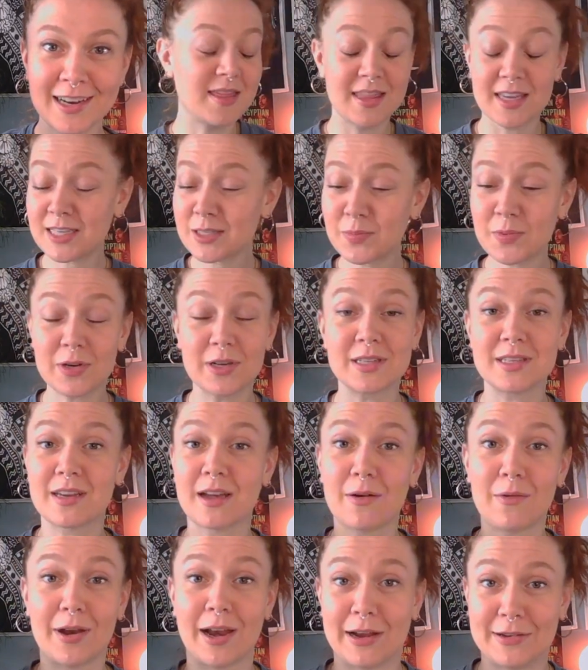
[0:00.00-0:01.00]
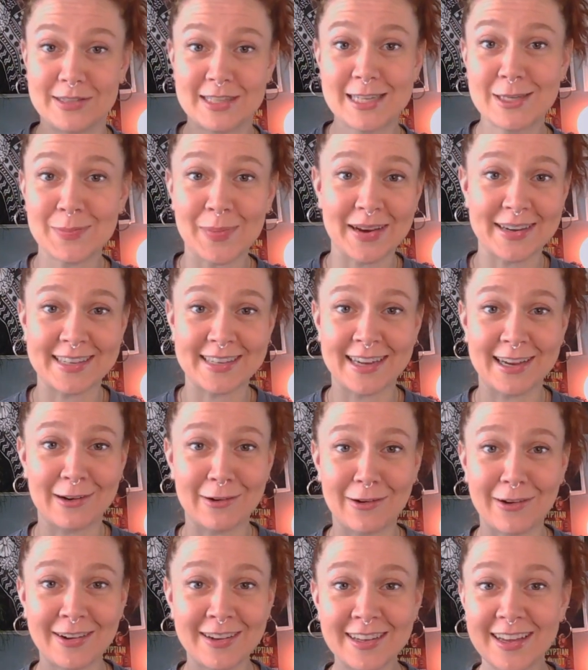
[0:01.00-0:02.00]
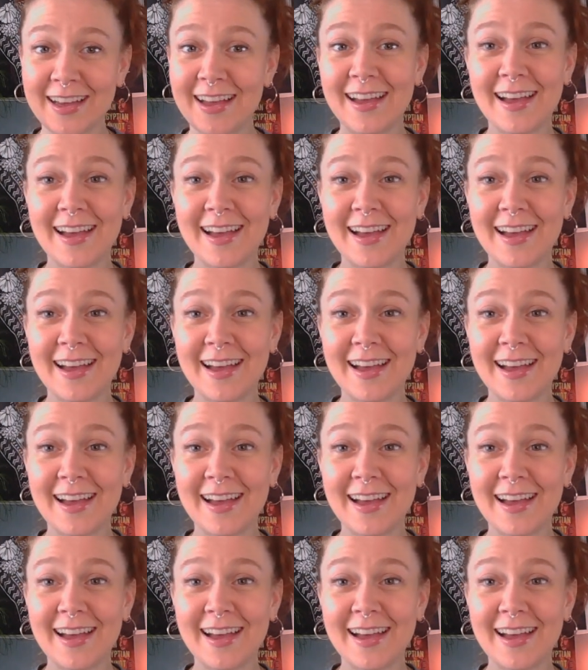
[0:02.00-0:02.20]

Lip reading: This book is not what I was expecting at all.